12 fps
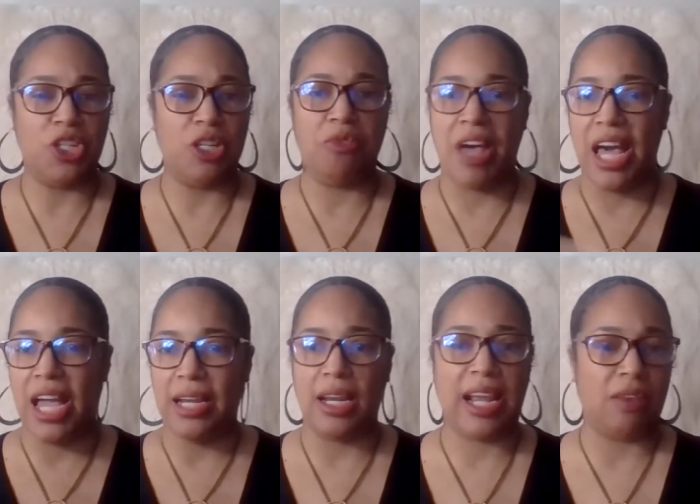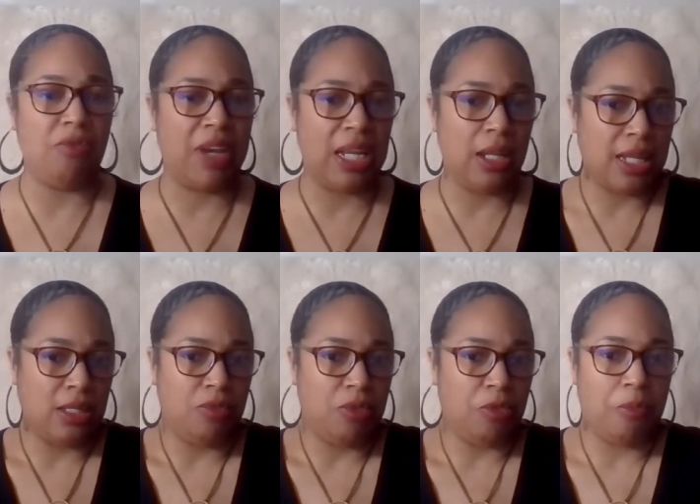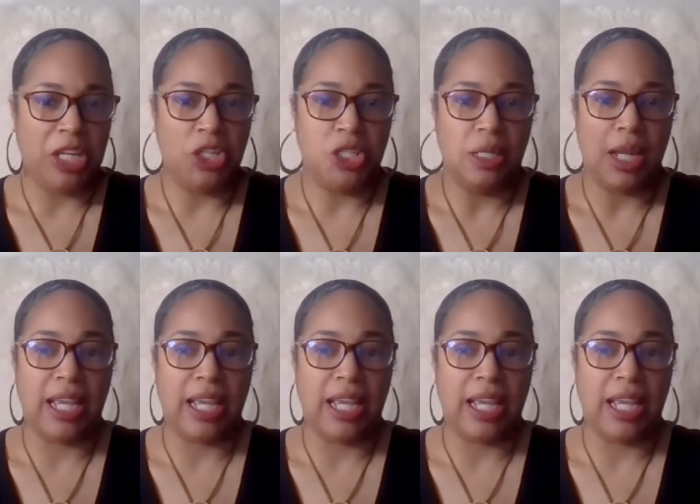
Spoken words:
find, and I can find lots of information.